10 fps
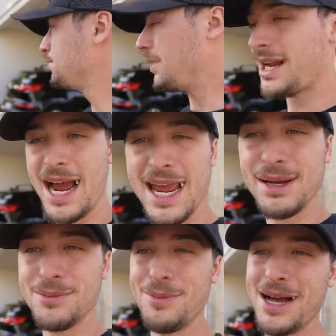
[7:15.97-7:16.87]
But I
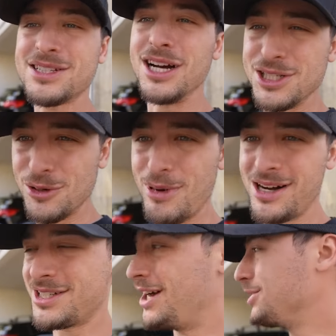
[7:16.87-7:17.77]
am about to cut to a
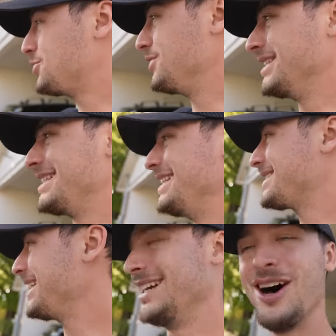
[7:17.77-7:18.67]
montage so you can see this
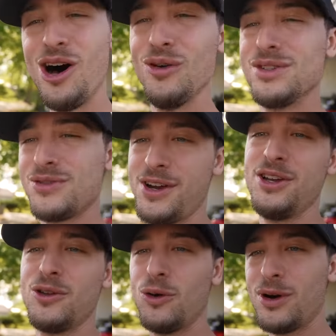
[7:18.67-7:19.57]
thing in all of its
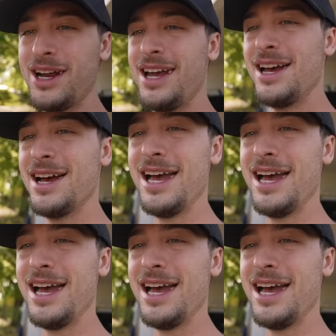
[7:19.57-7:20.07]
freaking glory.